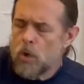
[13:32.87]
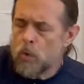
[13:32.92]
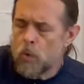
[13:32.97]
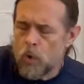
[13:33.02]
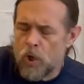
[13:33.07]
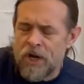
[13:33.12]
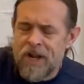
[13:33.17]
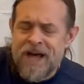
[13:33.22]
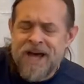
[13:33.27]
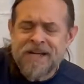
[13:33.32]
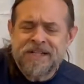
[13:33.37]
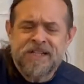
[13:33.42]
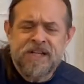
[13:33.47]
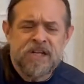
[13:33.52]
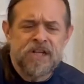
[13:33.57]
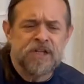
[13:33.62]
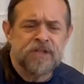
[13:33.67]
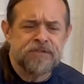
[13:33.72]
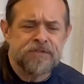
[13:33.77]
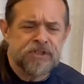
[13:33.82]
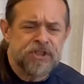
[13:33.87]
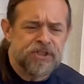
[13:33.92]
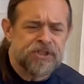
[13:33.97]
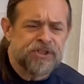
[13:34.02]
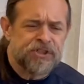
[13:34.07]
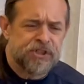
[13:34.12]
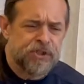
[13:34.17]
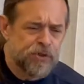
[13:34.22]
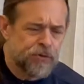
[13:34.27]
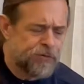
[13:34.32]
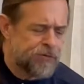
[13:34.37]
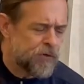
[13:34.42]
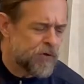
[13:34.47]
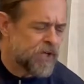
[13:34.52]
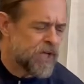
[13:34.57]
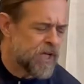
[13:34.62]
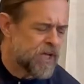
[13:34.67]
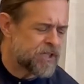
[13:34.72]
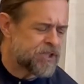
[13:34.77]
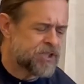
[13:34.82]
What I'd give just to
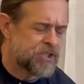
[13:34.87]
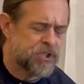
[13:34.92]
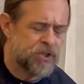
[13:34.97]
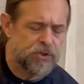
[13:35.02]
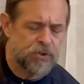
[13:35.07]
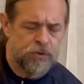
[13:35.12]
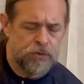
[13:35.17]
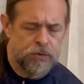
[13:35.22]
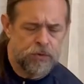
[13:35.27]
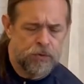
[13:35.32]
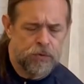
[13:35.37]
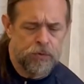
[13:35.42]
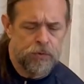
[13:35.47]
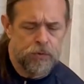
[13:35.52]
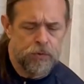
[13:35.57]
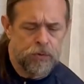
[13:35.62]
forget you.